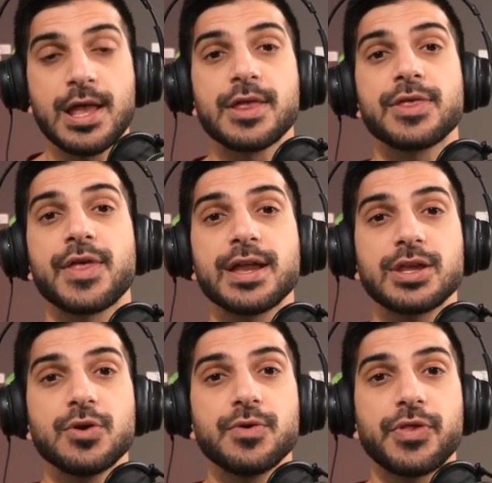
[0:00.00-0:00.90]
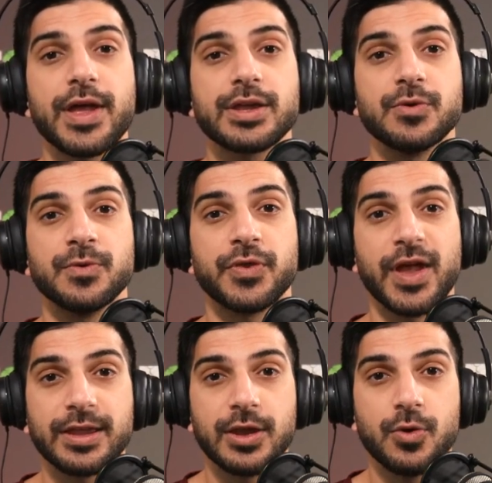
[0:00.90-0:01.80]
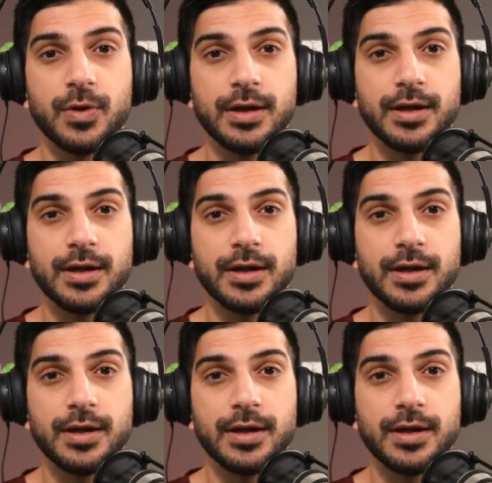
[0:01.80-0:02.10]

Thank you, thank you, thank you.